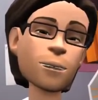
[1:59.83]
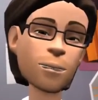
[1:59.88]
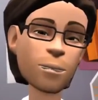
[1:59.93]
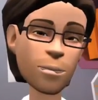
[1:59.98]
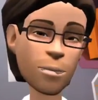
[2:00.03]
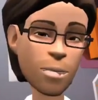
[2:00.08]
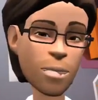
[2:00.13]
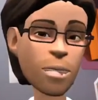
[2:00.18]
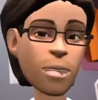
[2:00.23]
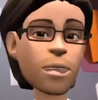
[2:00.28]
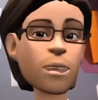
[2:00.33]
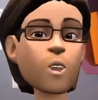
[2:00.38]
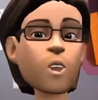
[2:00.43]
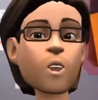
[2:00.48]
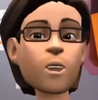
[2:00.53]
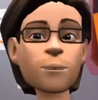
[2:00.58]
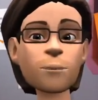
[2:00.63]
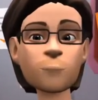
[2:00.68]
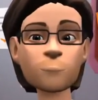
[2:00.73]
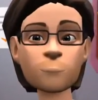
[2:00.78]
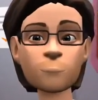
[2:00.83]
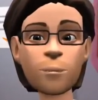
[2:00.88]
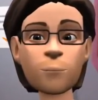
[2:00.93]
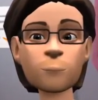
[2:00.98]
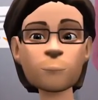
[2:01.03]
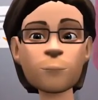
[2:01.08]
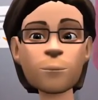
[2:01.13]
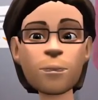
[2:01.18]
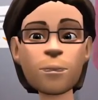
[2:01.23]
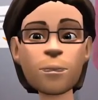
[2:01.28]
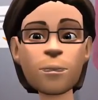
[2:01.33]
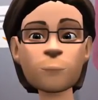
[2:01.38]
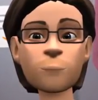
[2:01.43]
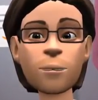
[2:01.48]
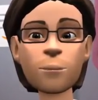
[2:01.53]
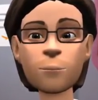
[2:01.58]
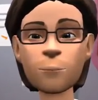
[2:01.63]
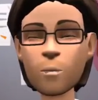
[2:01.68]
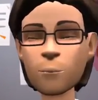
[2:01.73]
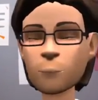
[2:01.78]
but in all honesty, I would
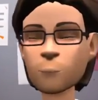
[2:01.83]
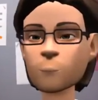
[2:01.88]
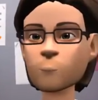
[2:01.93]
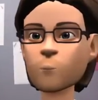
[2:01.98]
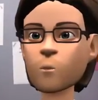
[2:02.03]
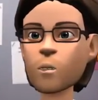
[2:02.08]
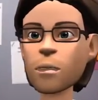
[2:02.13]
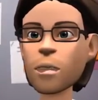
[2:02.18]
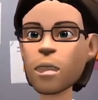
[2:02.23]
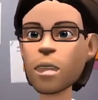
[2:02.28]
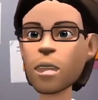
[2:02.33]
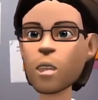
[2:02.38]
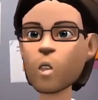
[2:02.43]
probably go something with